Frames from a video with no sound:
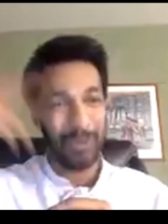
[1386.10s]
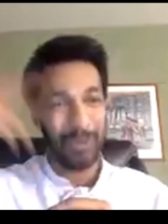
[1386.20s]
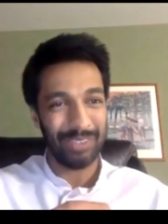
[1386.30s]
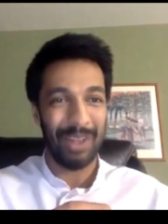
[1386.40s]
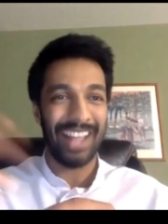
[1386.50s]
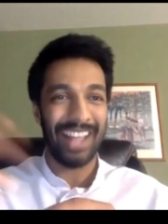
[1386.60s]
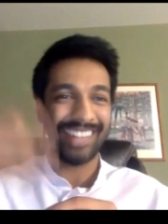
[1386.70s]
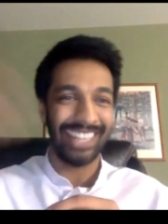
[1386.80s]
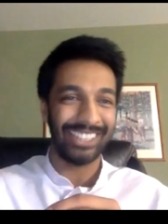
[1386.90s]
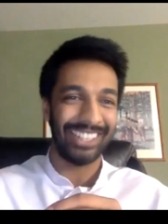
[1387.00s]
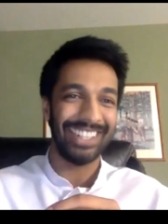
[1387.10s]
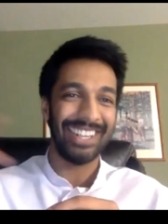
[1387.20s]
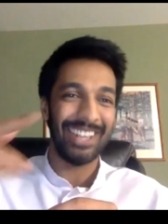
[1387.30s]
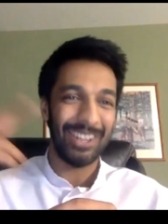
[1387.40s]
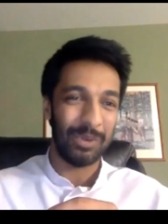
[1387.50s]
from now, next session
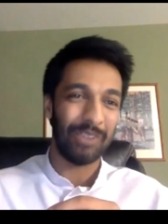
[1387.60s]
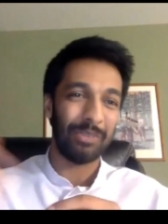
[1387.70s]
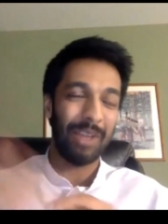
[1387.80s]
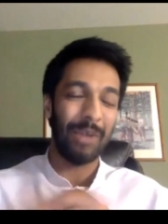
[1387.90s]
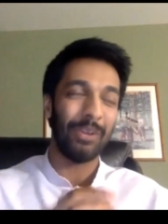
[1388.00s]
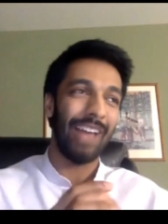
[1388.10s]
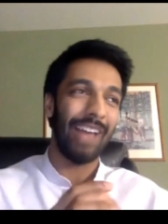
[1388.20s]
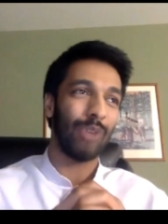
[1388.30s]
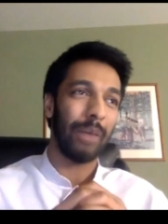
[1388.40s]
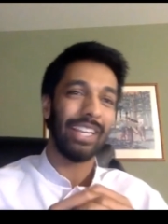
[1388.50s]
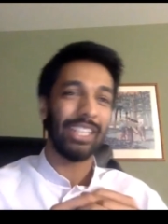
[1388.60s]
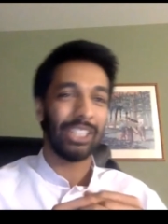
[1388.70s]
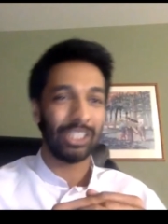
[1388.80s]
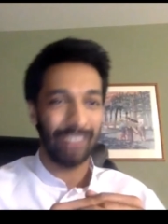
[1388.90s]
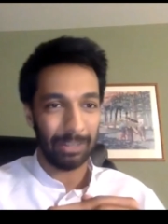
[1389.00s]
Two weeks from now, we'll have Swami
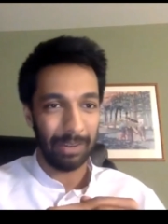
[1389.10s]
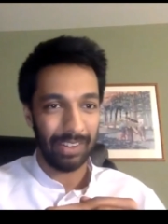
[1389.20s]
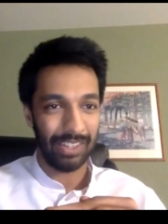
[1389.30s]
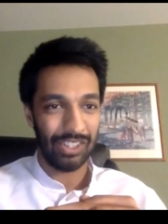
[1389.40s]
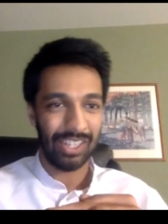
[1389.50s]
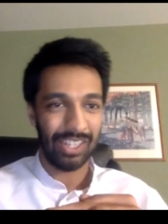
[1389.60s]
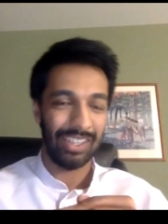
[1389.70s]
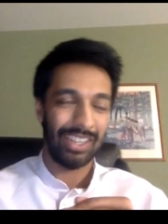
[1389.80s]
Shivatmanandaji